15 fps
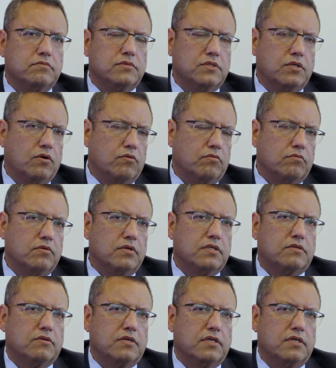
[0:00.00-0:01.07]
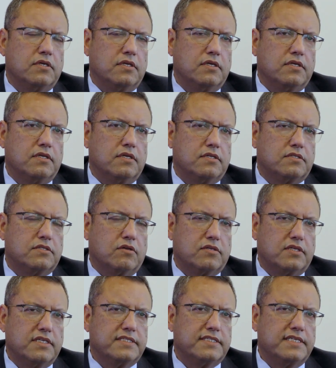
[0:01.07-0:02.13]
No, it's not
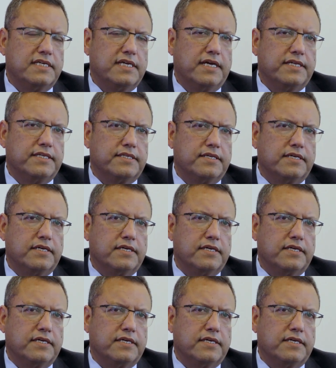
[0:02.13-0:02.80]
easy, and